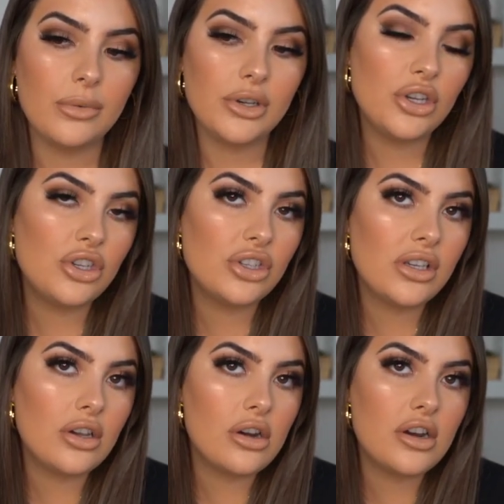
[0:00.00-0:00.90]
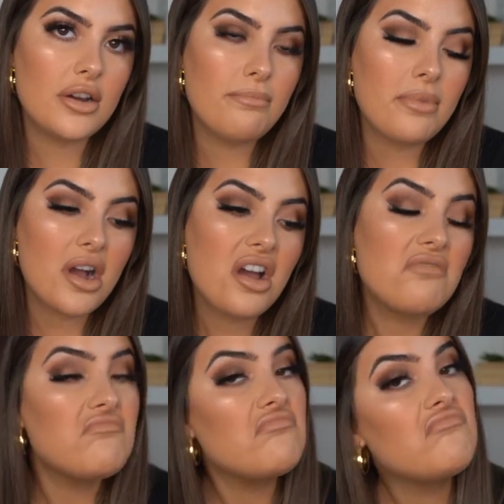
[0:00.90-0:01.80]
would usually go,
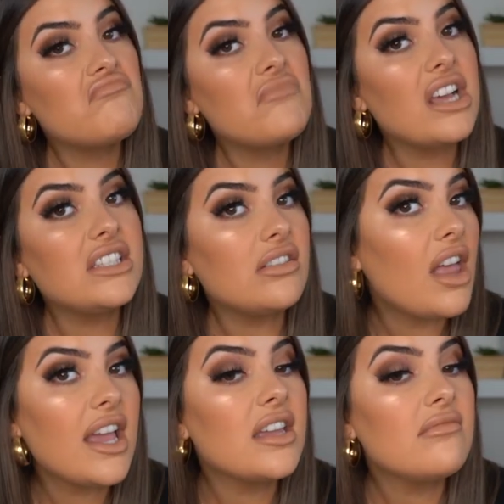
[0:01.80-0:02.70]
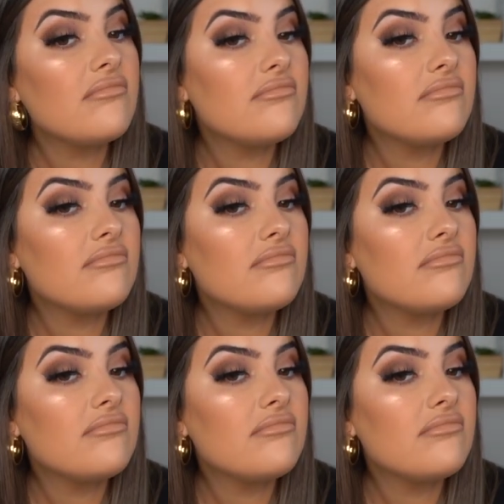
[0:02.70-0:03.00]
but I still like it.